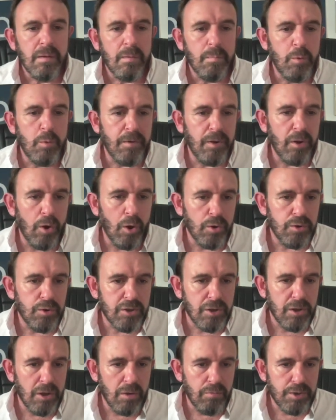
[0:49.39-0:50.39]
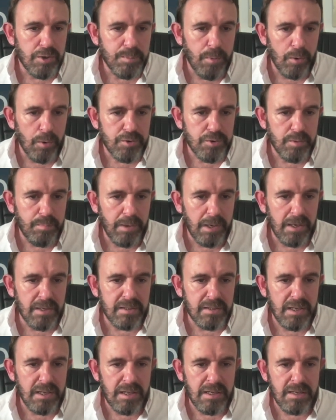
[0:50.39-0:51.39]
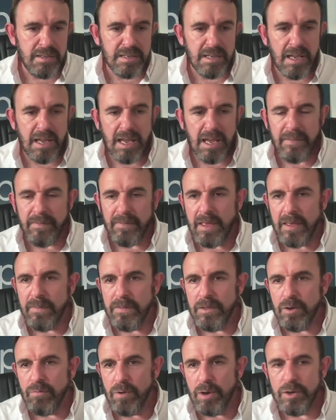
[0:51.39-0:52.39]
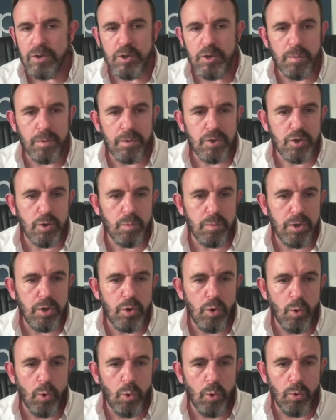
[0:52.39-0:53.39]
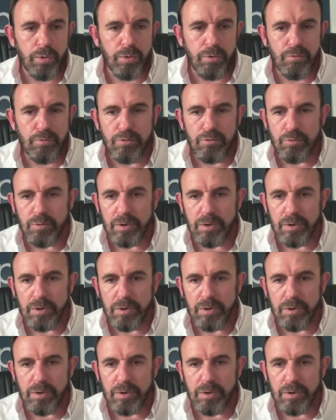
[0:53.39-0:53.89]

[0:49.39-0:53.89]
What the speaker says: moving on to responsibilities, and then the arrangement. So we go through